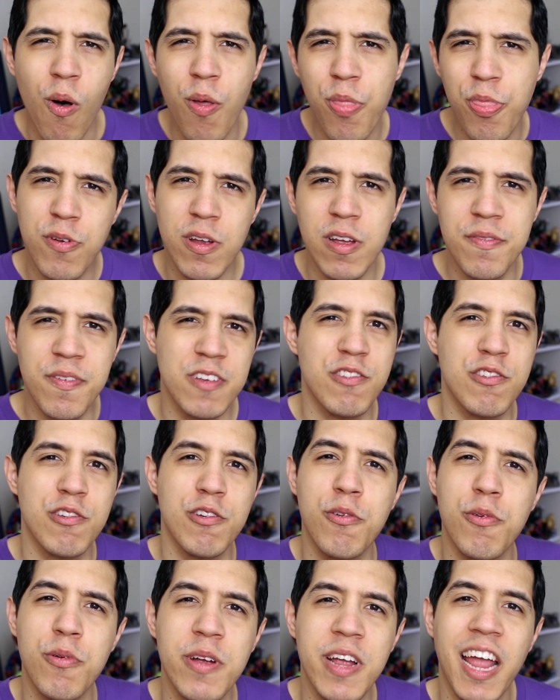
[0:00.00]
All three of us
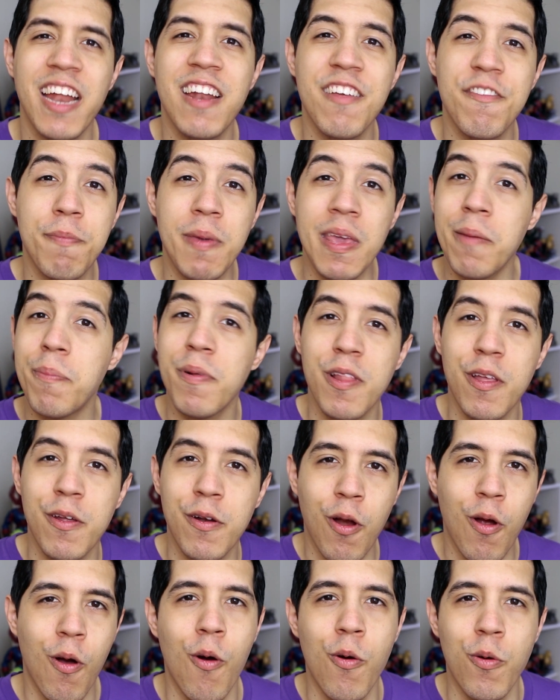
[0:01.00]
are creative people
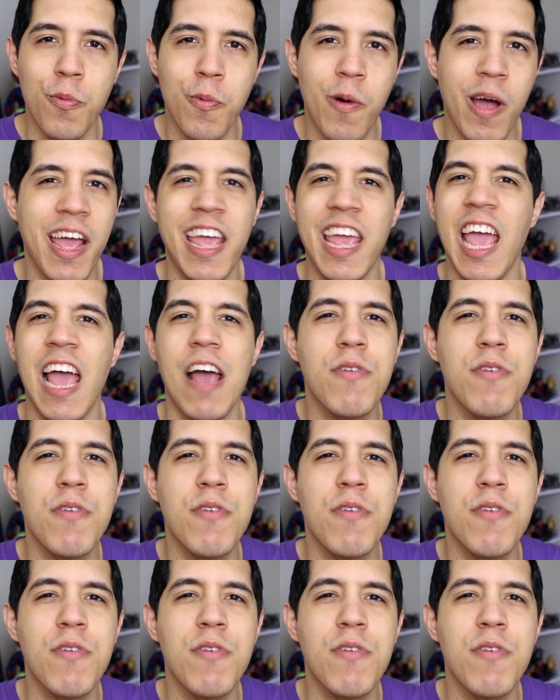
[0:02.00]
in our own way,